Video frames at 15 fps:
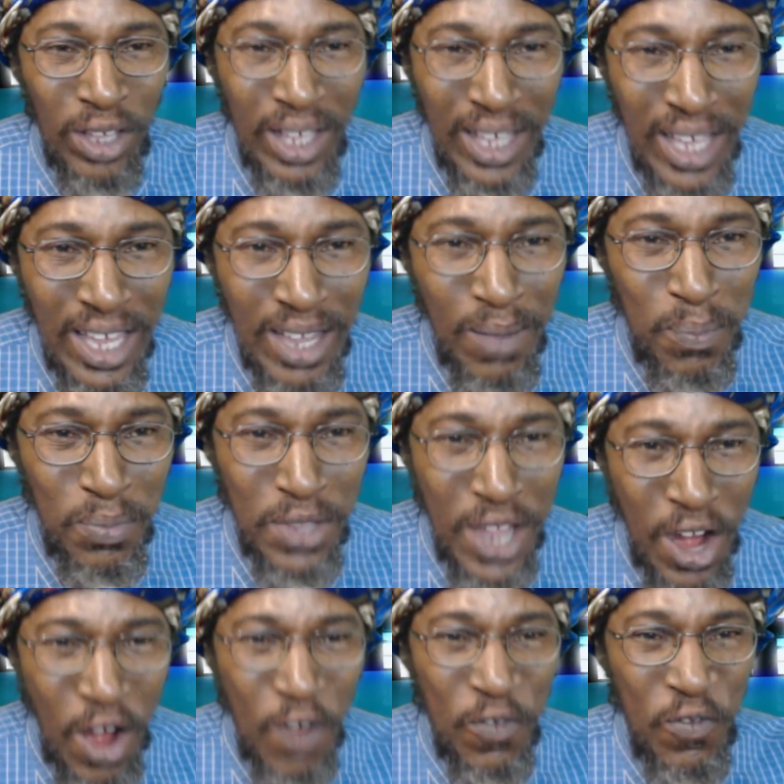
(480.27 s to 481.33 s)
to keep
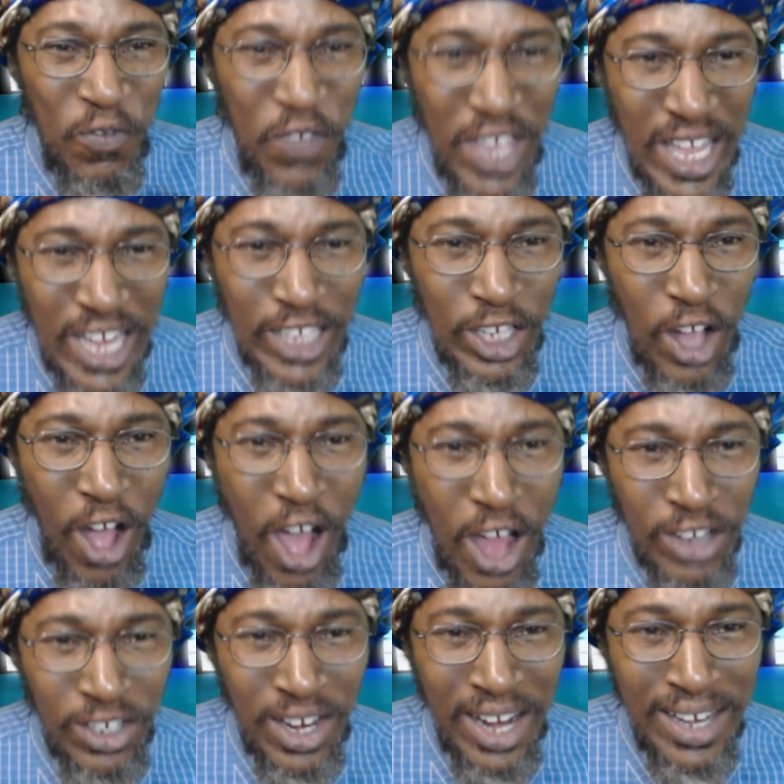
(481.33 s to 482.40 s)
their feet
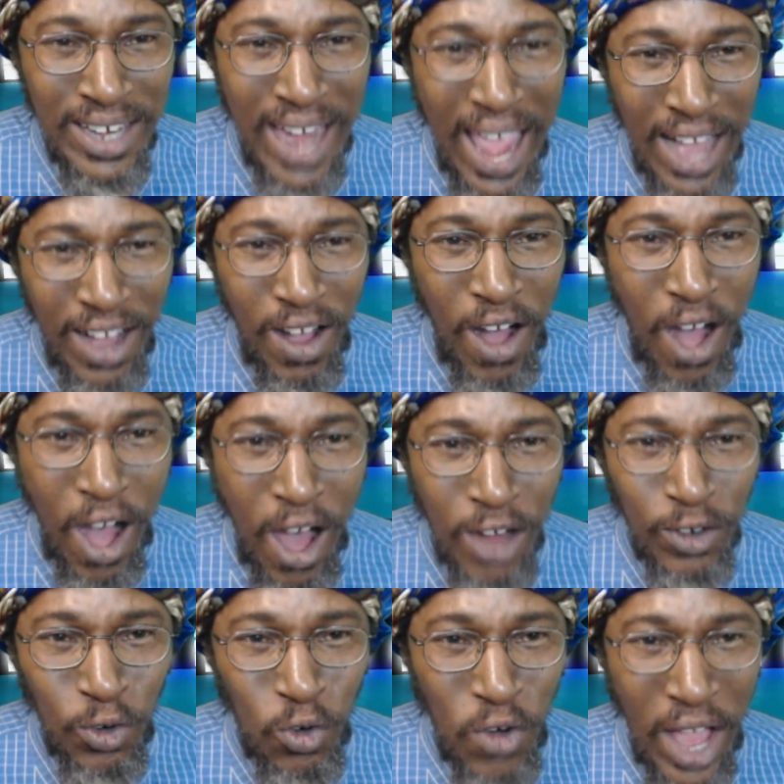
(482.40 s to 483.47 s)
on the neck
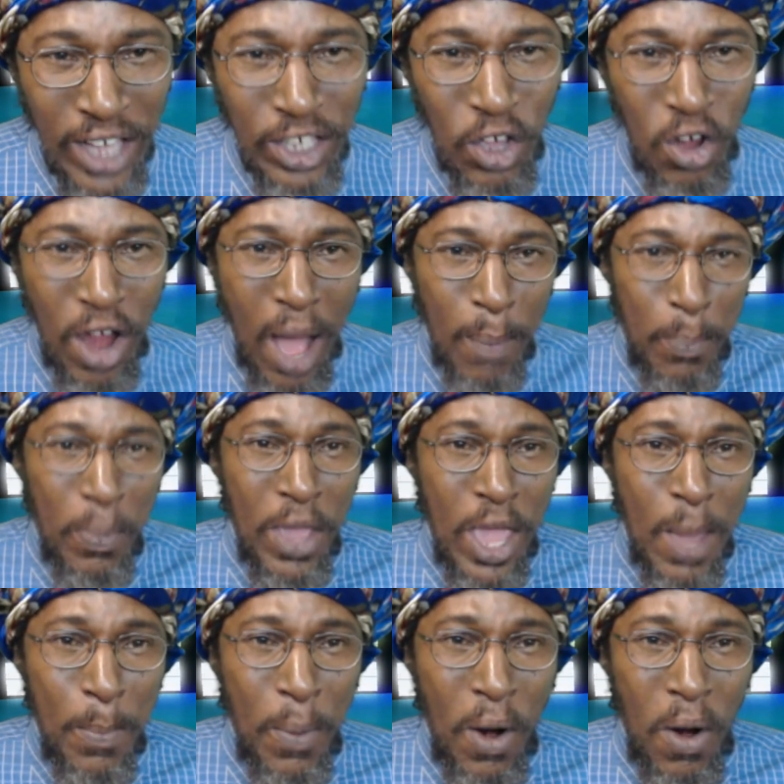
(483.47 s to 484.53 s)
on regular
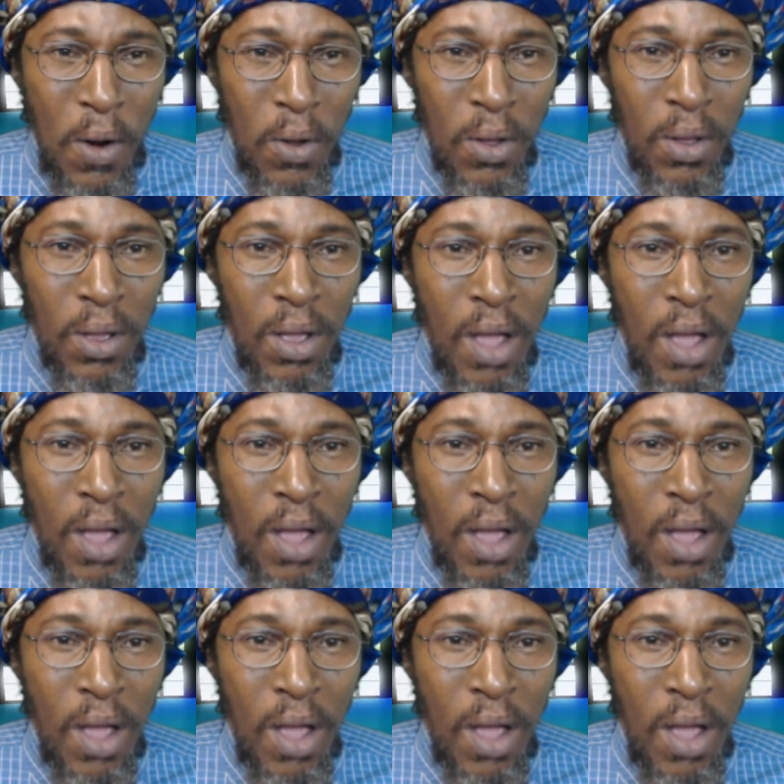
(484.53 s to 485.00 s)
people.